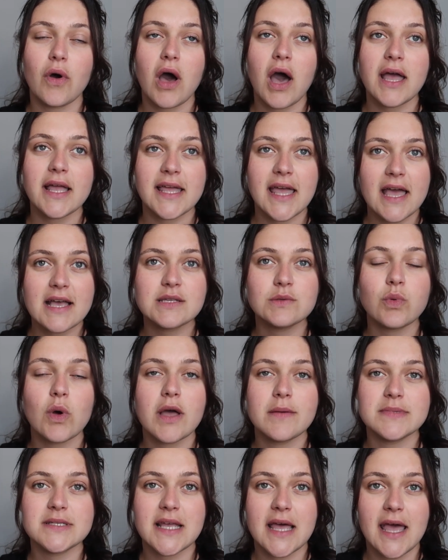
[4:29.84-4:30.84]
I guess
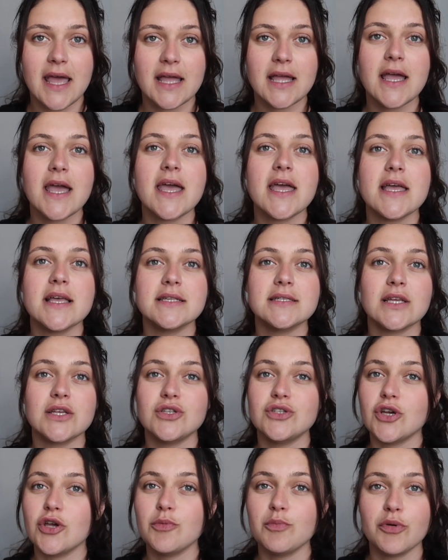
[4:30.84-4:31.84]
what I'm saying is
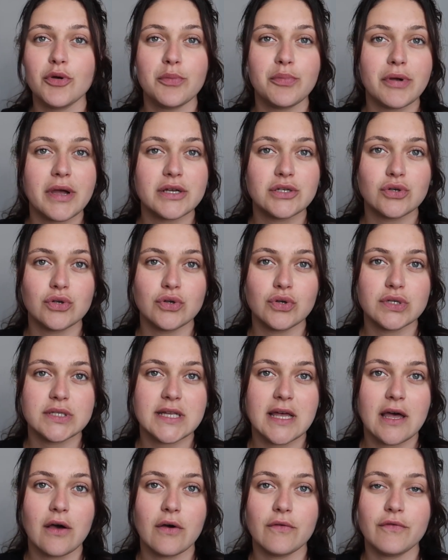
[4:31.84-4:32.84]
don't put pressure on
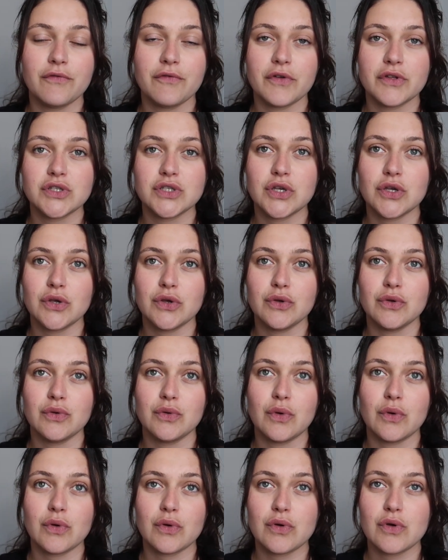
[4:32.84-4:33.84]
yourself
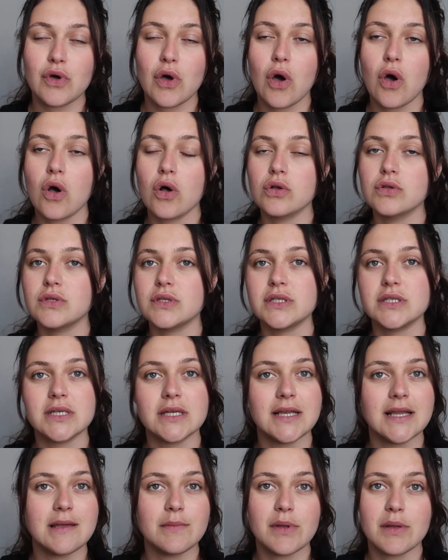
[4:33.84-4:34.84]
to
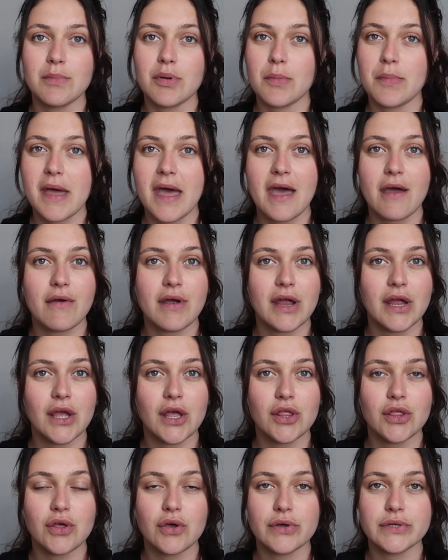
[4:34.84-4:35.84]
constantly be preparing
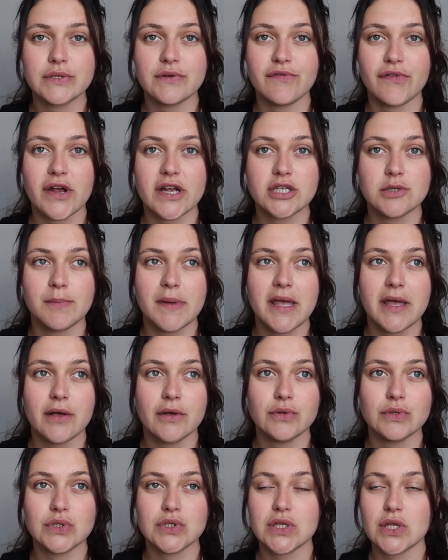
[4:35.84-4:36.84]
those fresh
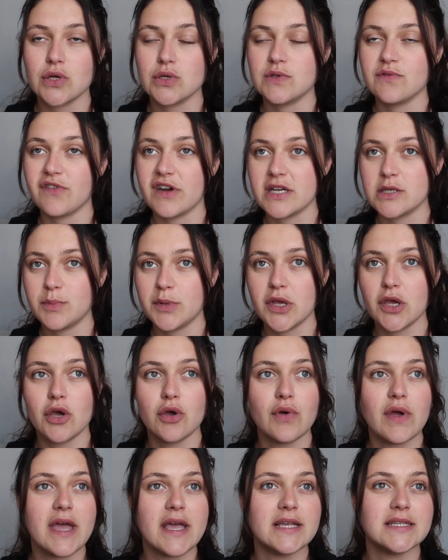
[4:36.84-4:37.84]
meals, those fresh
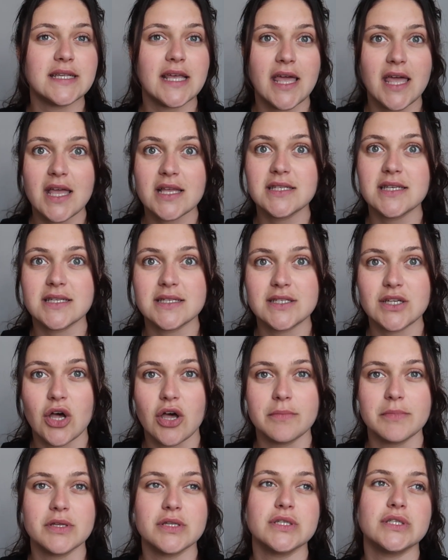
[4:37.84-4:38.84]
purees. It is
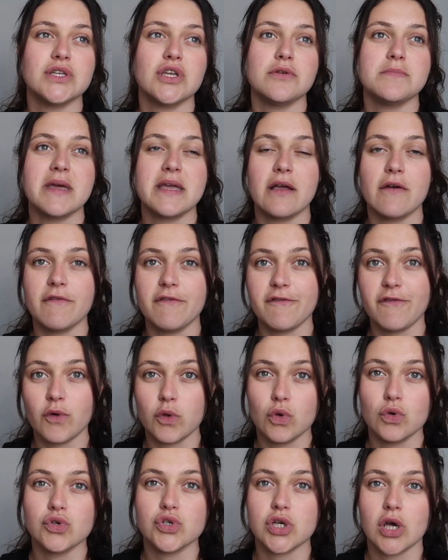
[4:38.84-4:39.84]
time consuming for
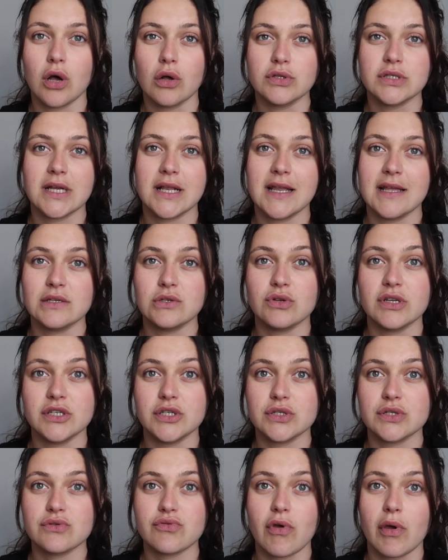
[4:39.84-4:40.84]
your child to literally
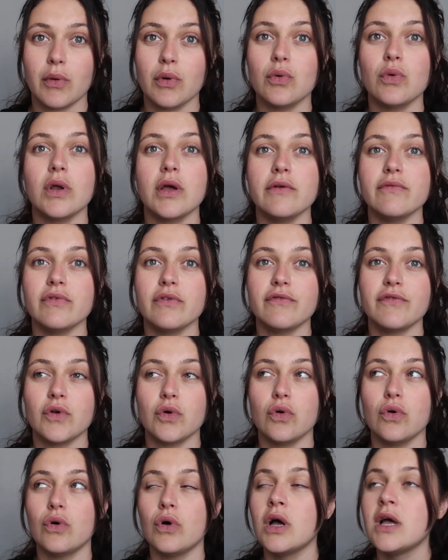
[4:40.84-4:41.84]
just throw it all over the
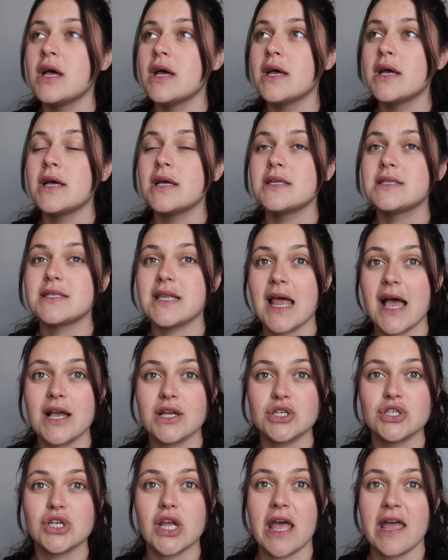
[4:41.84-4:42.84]
floor,
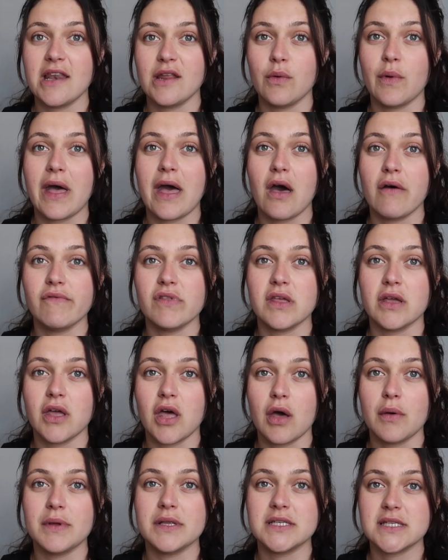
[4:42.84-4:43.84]
slash anywhere other than
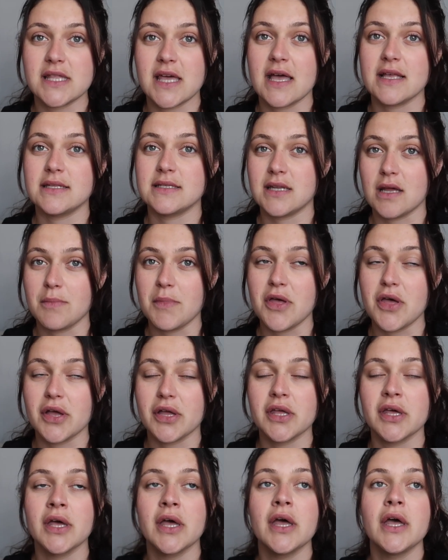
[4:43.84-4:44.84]
go into their
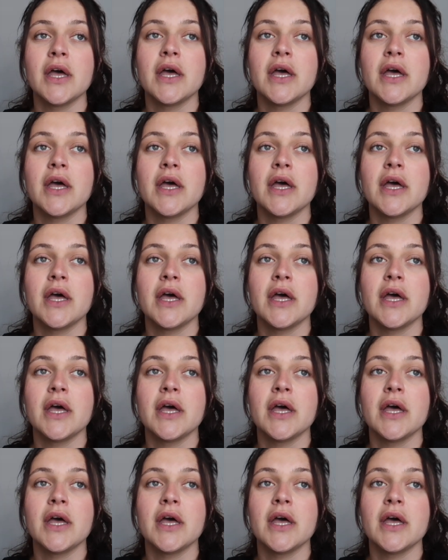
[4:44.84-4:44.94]
stomach.